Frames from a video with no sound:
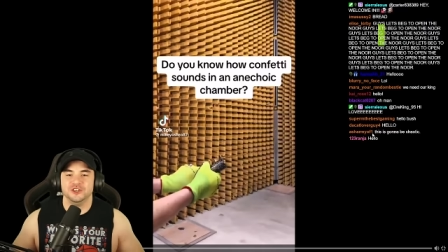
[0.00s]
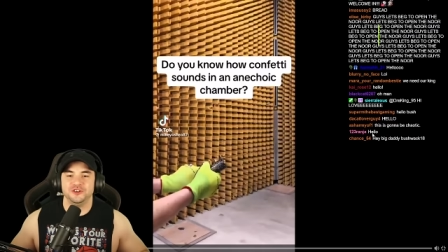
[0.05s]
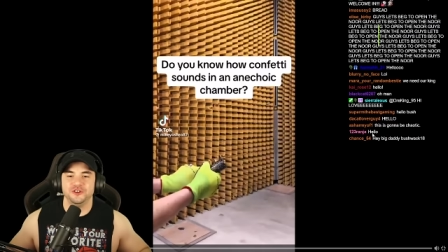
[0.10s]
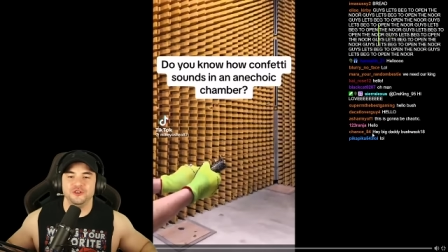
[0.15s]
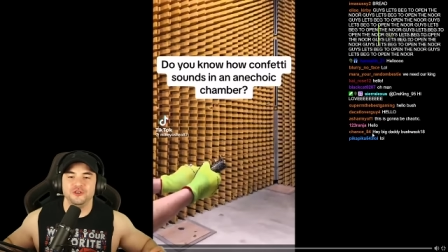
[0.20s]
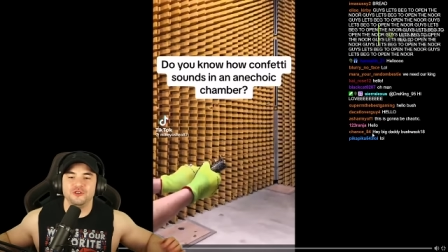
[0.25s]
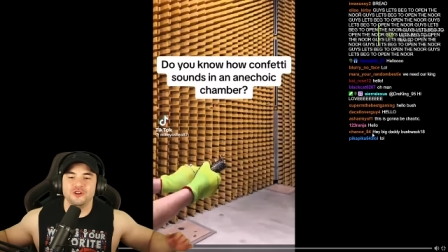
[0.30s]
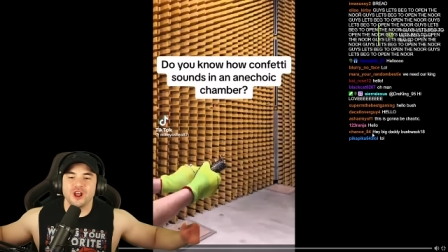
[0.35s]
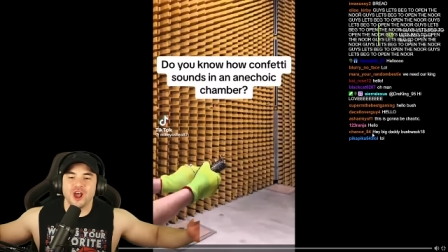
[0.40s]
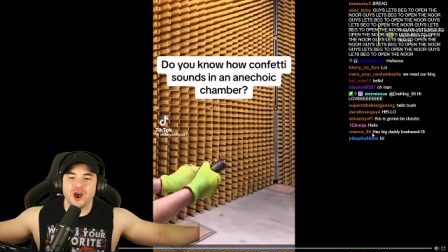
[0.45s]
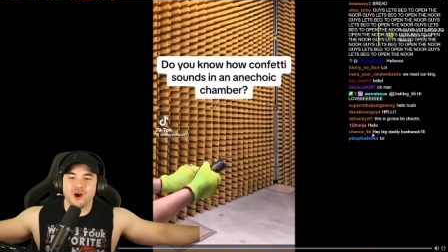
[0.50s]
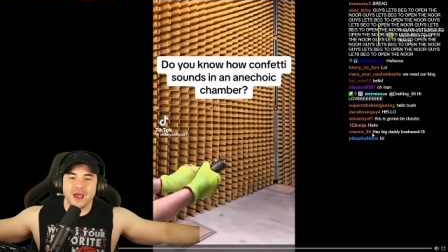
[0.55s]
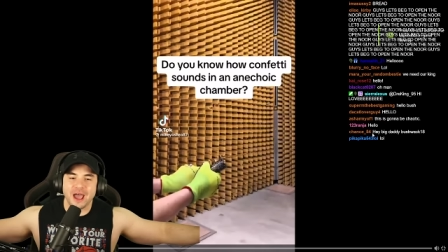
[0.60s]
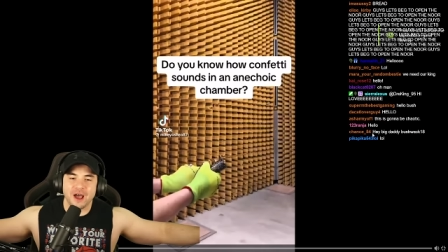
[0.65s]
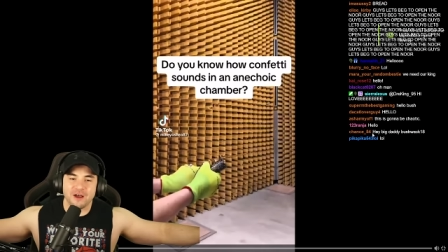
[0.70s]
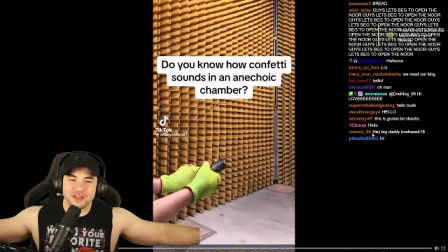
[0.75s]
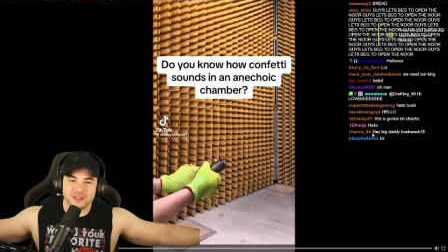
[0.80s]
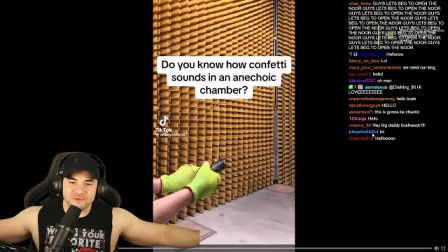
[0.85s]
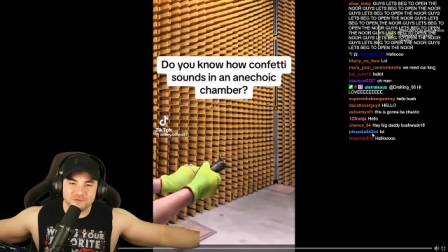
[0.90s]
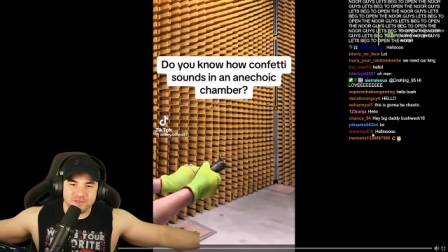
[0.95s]
Do you know
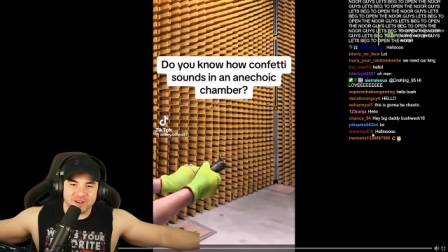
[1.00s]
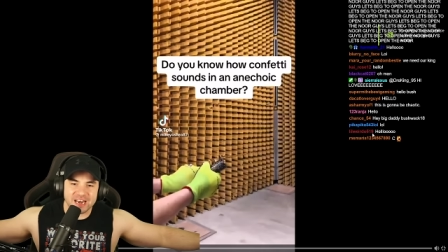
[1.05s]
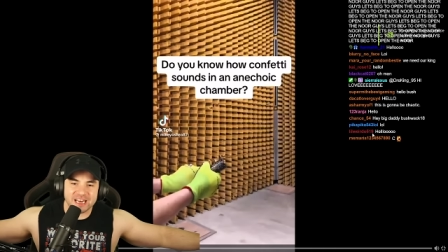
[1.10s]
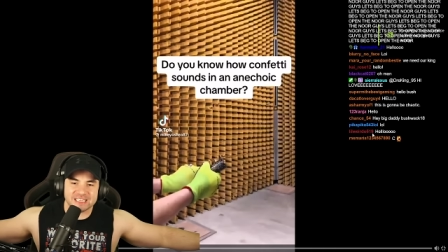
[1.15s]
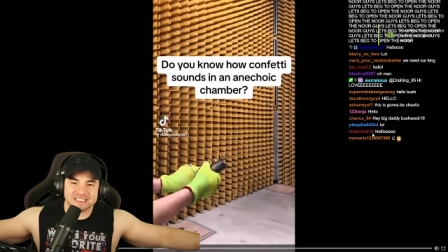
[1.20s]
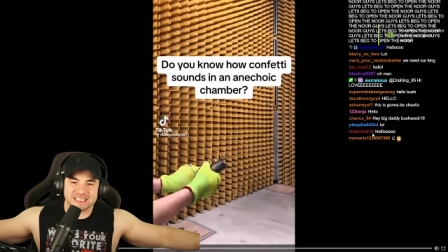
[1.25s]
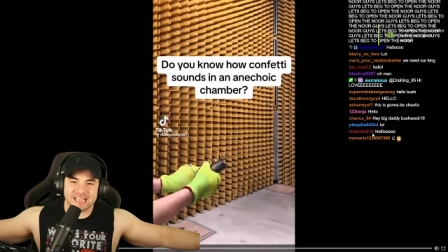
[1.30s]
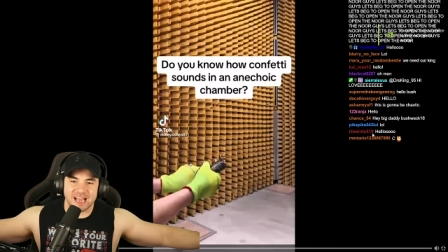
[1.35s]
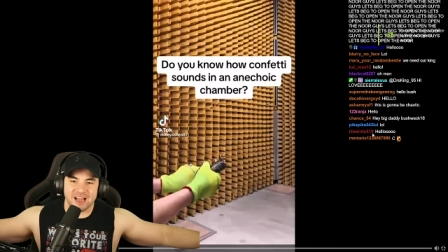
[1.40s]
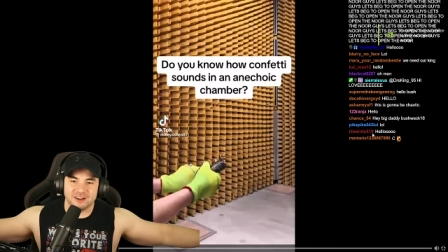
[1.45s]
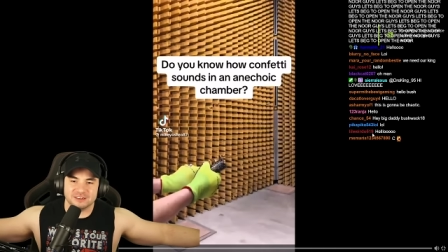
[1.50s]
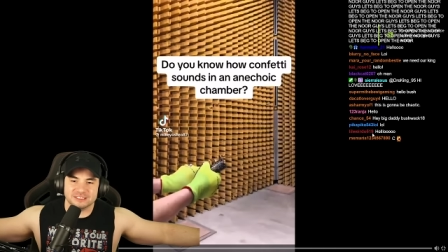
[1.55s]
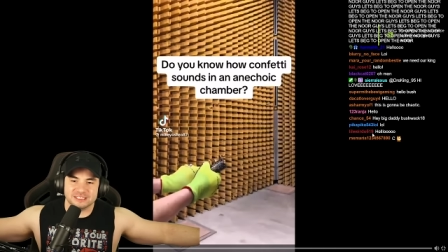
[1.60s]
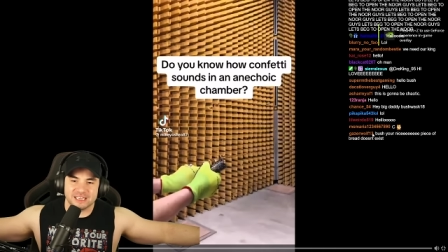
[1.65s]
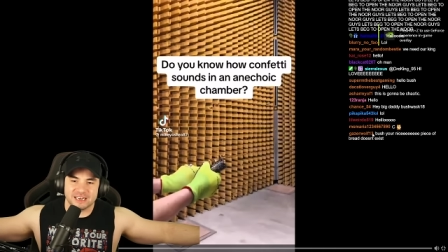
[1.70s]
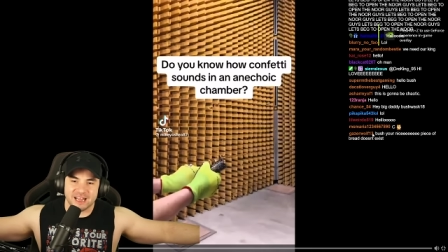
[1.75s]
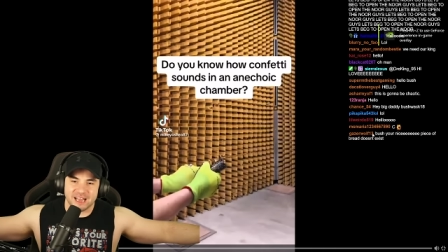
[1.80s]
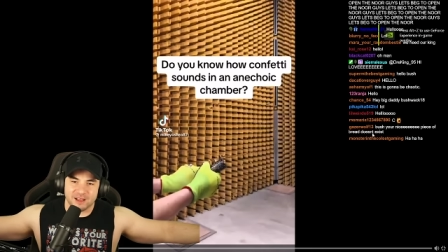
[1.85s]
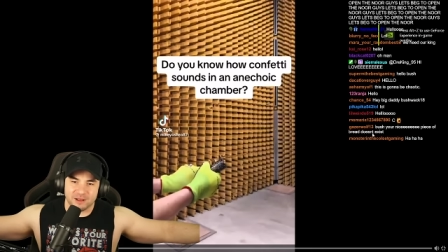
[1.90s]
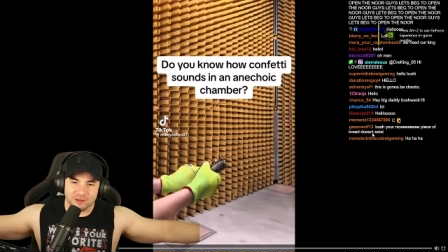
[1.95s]
how confetti sounds
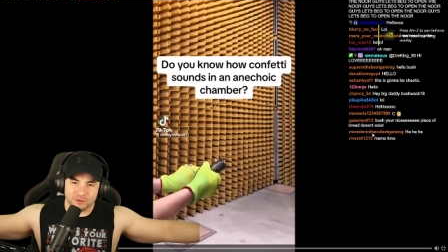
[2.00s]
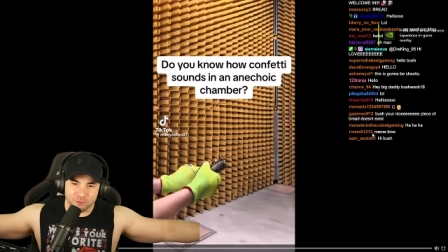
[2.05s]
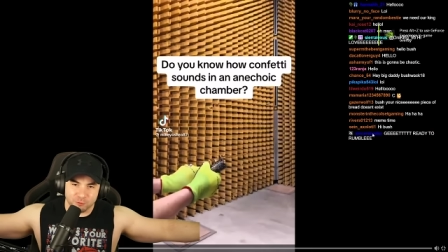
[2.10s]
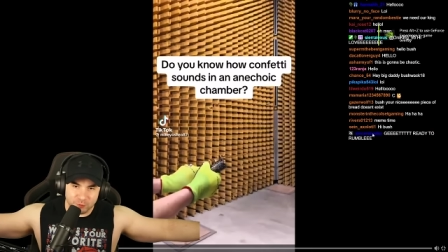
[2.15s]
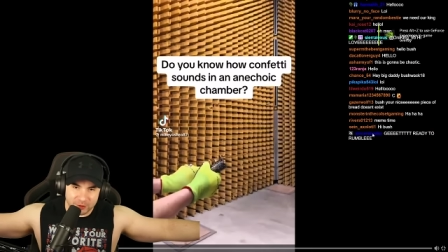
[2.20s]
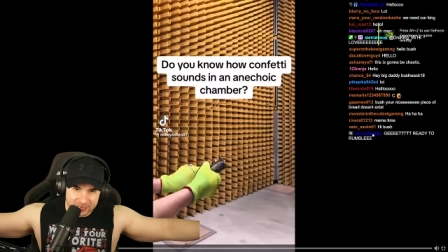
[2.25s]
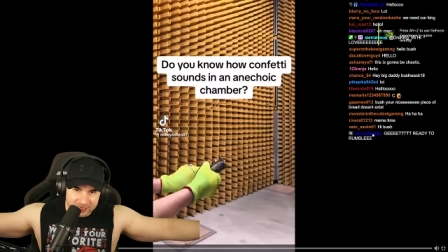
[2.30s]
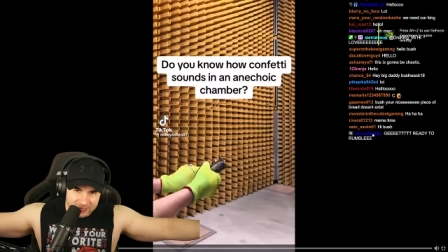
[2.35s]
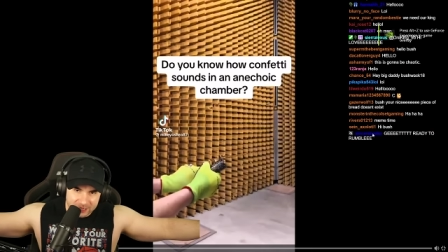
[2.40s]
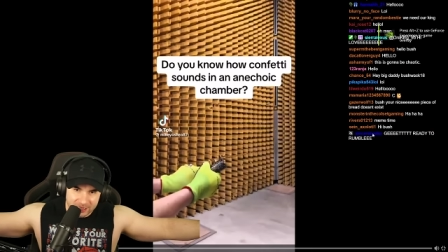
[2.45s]
in a in